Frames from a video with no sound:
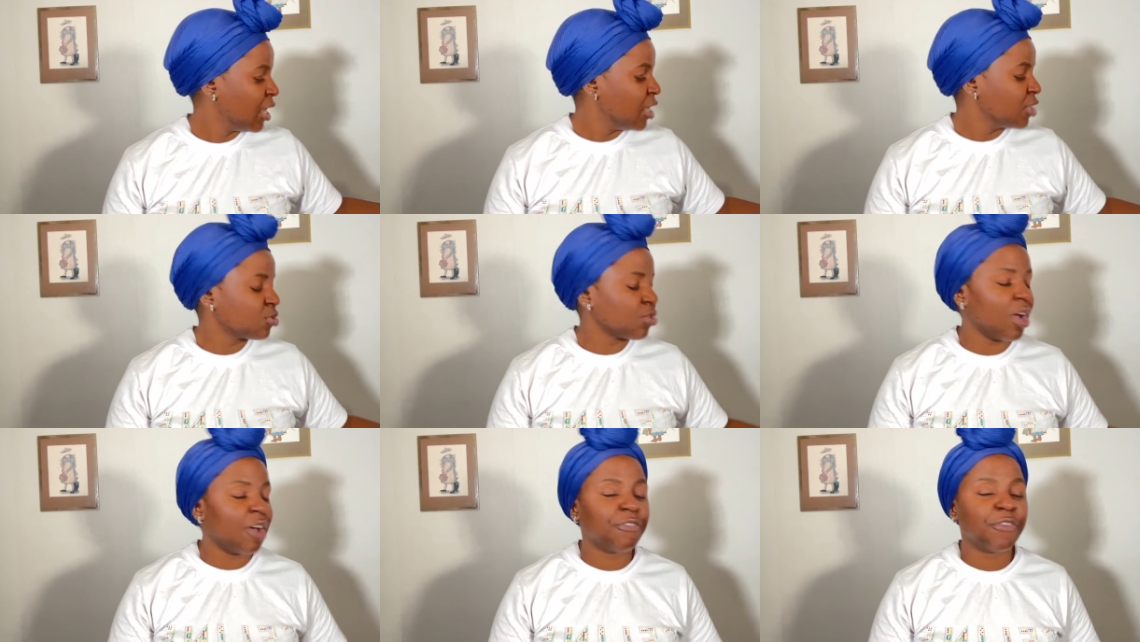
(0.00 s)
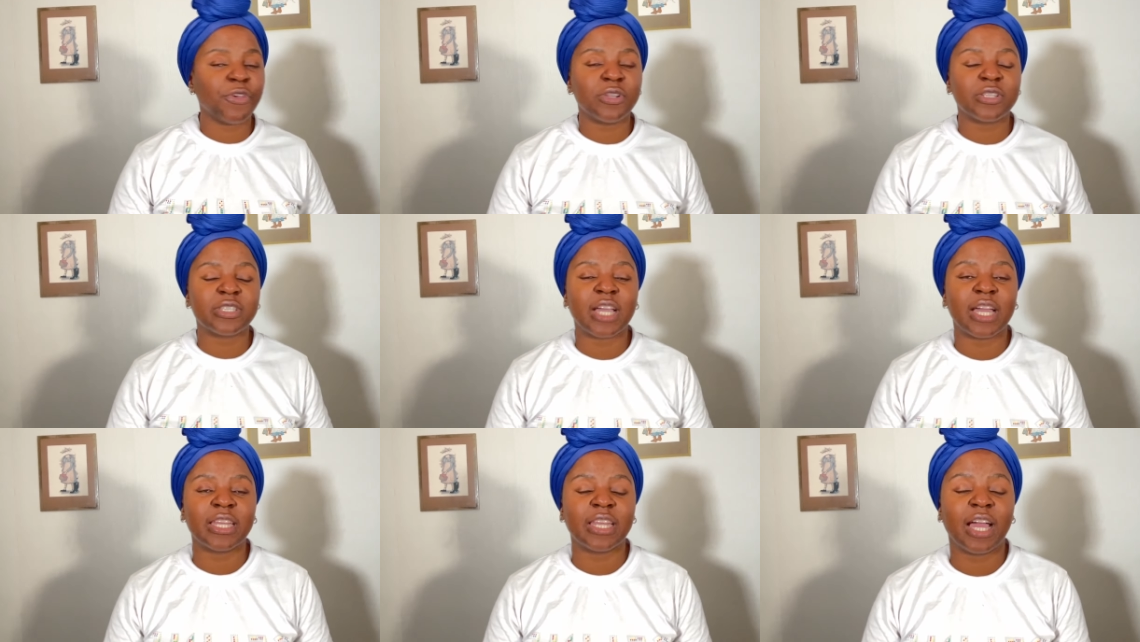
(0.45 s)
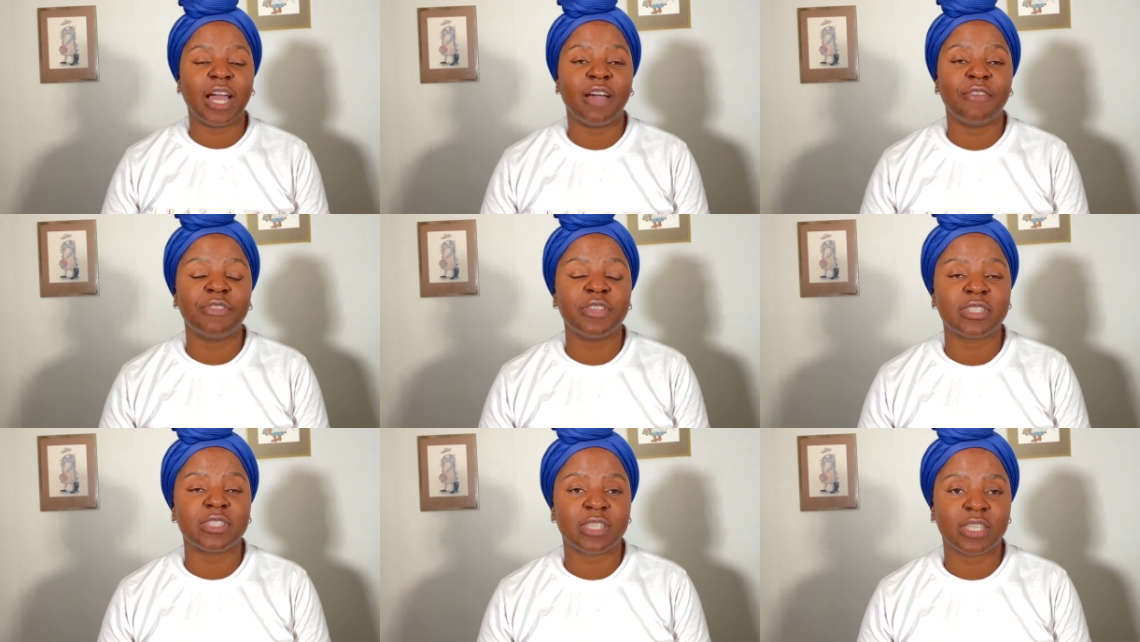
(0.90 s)
so after you're done
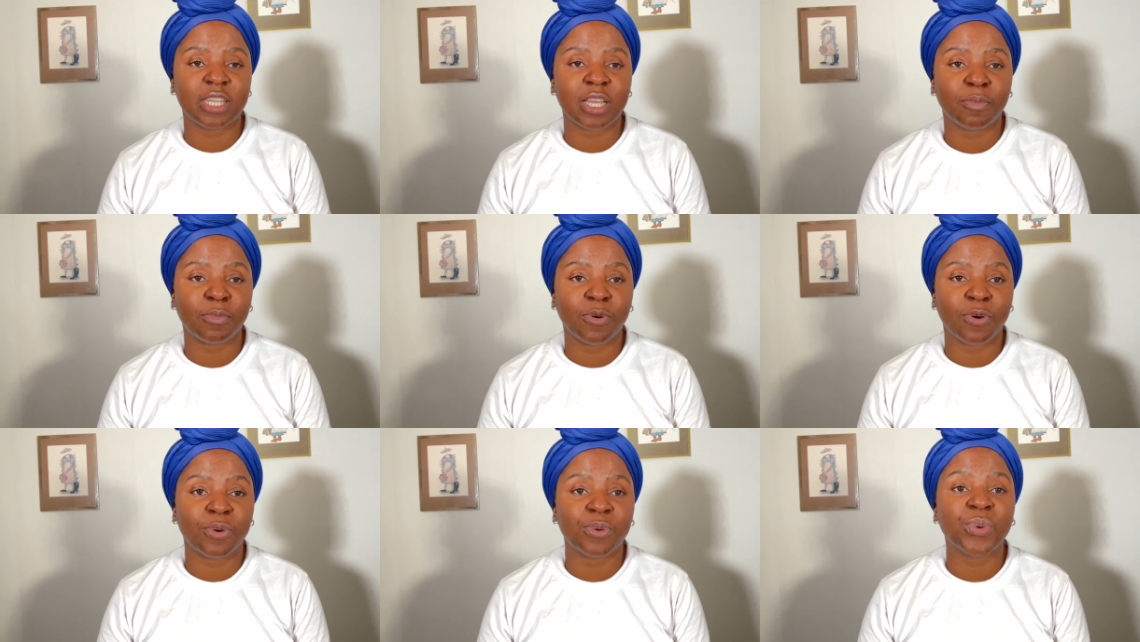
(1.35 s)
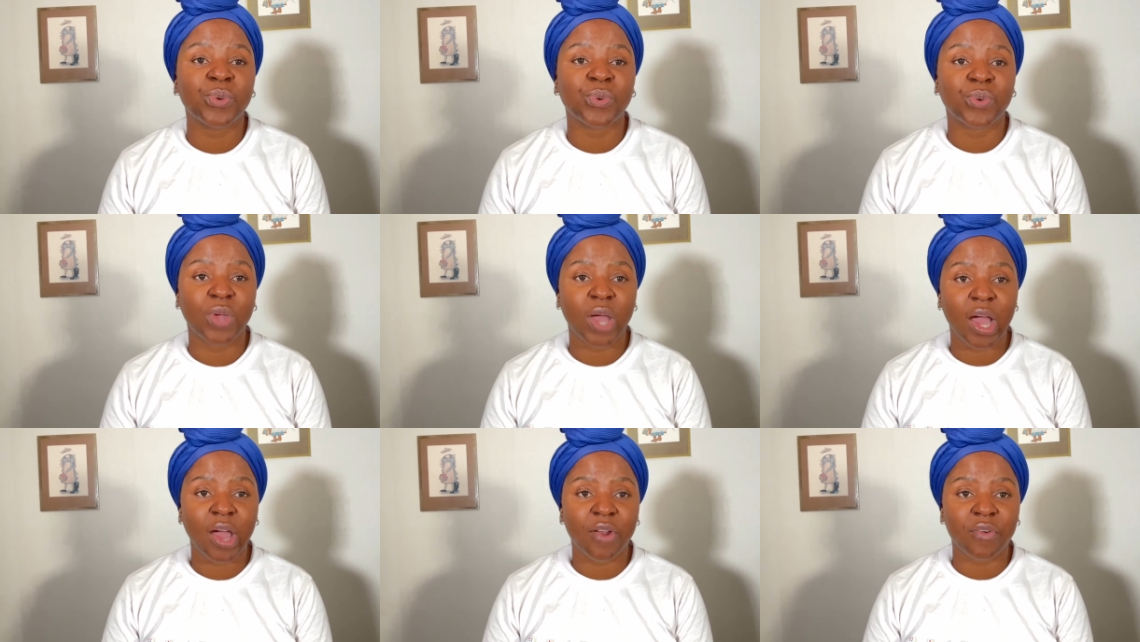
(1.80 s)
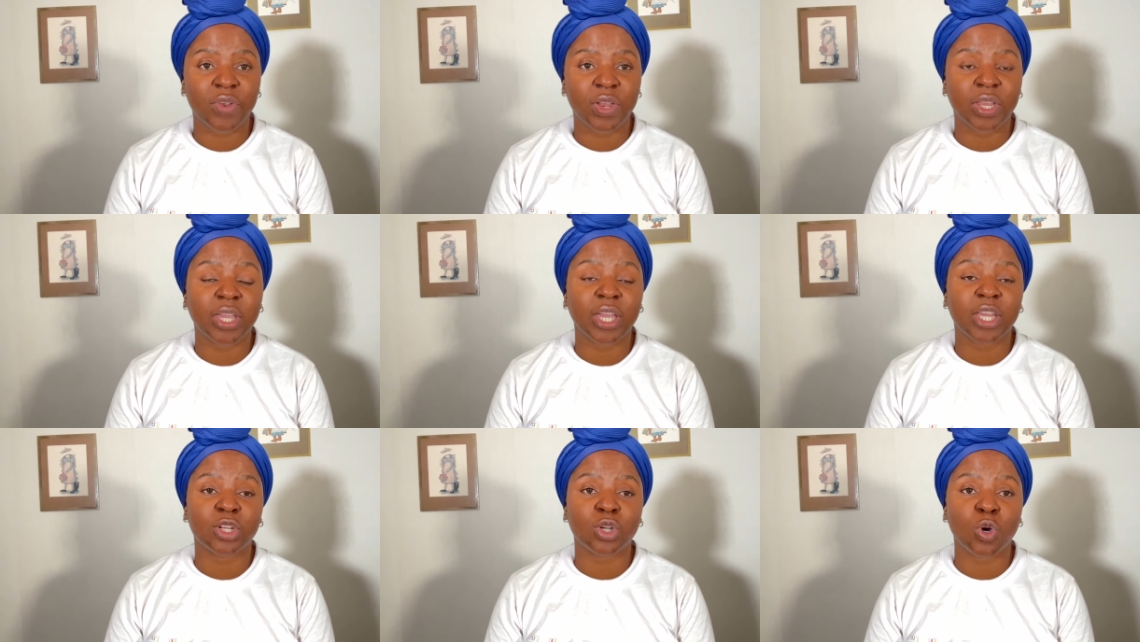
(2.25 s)
have the cinnamon
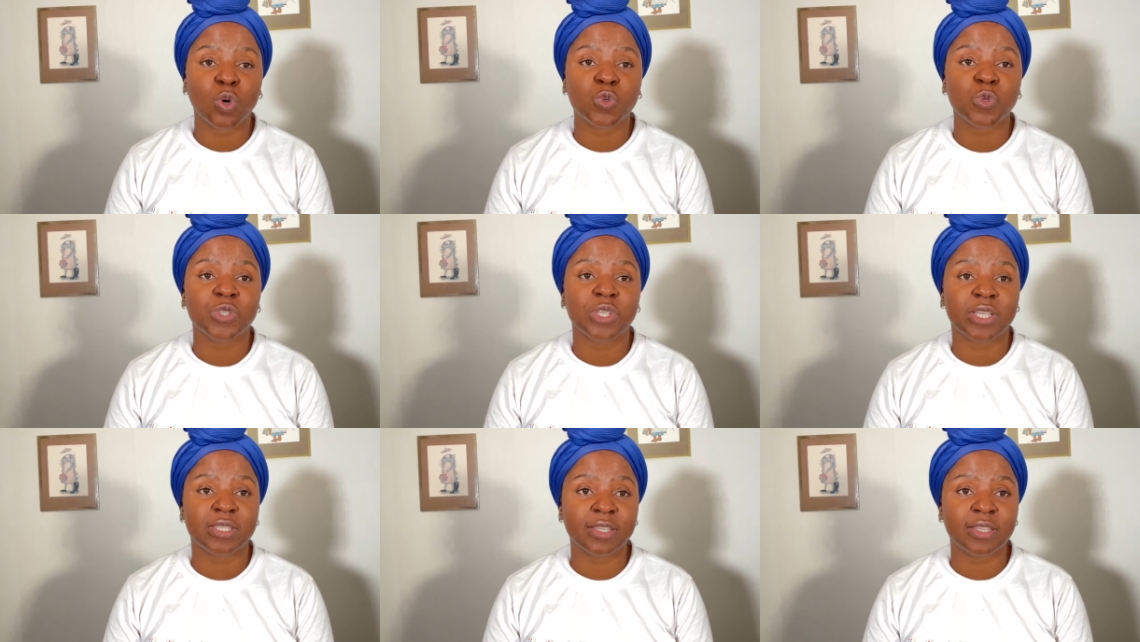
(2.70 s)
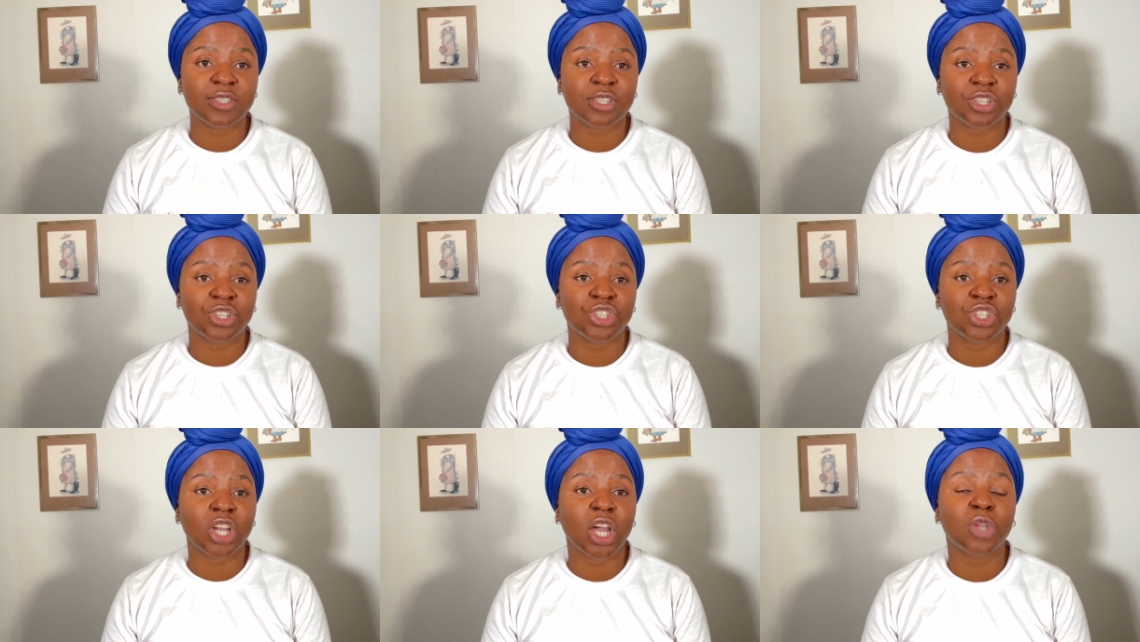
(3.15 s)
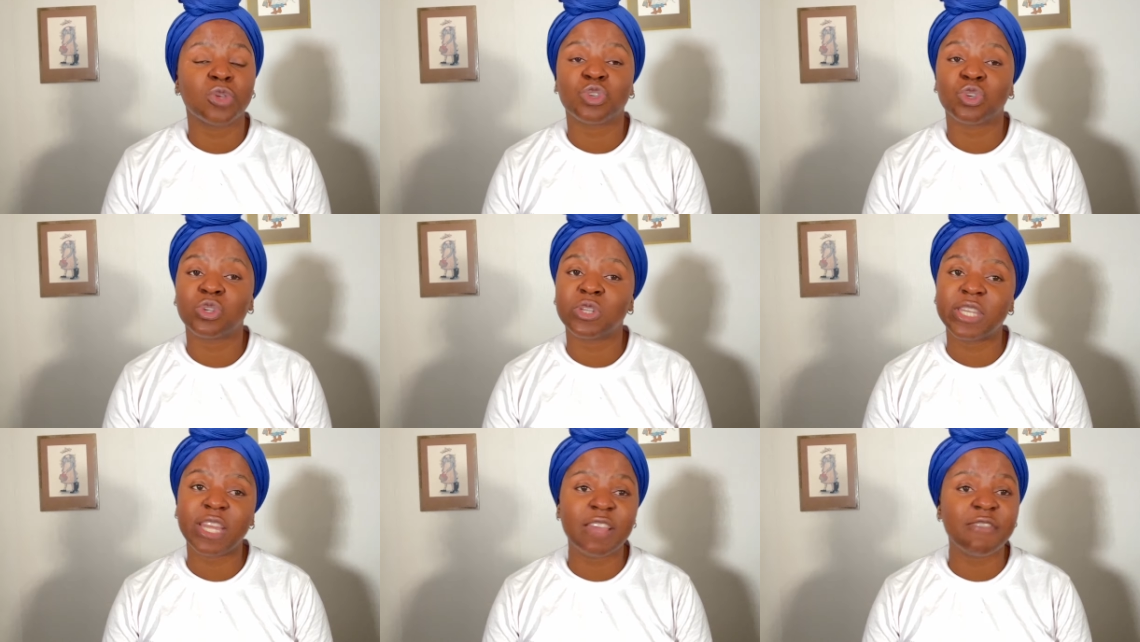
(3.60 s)
garlic and also just a ginger you
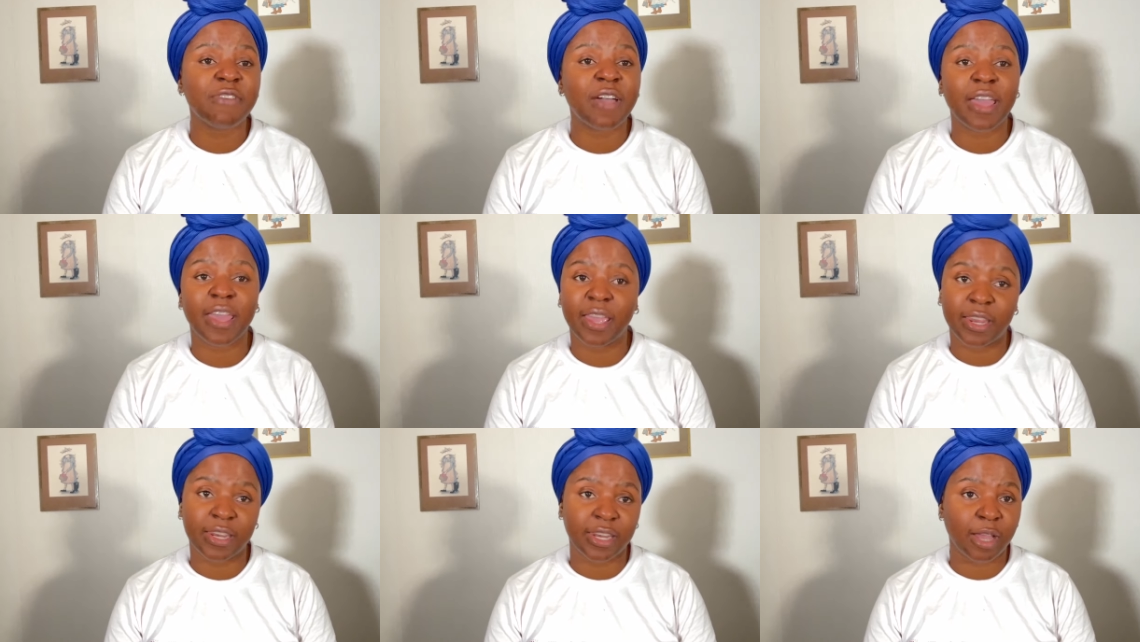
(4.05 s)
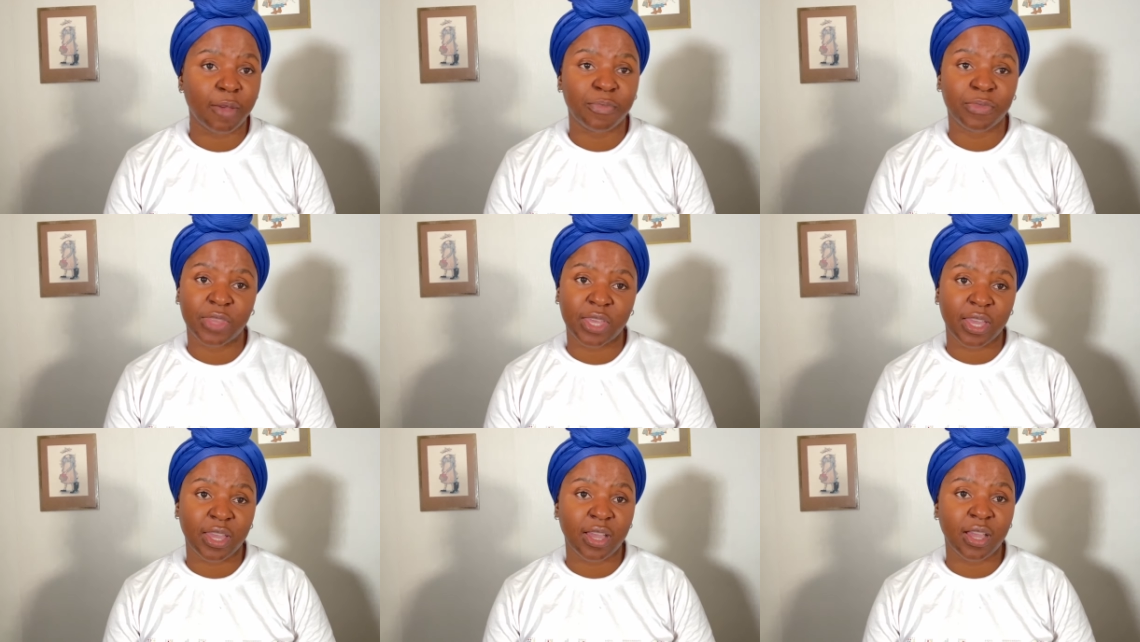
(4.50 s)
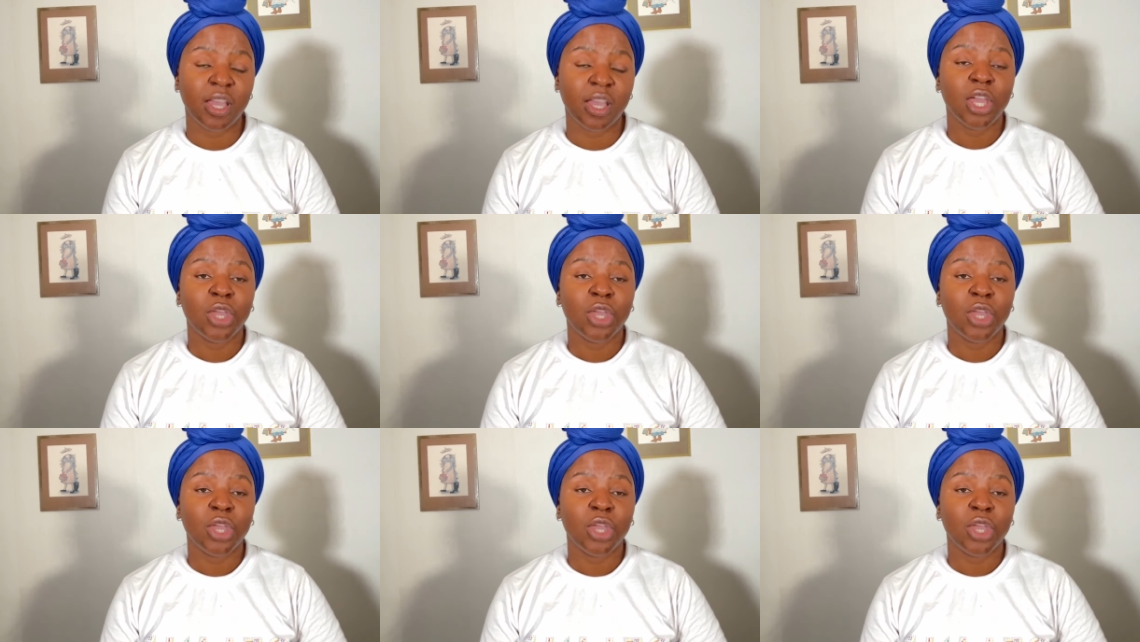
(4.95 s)
should never end up there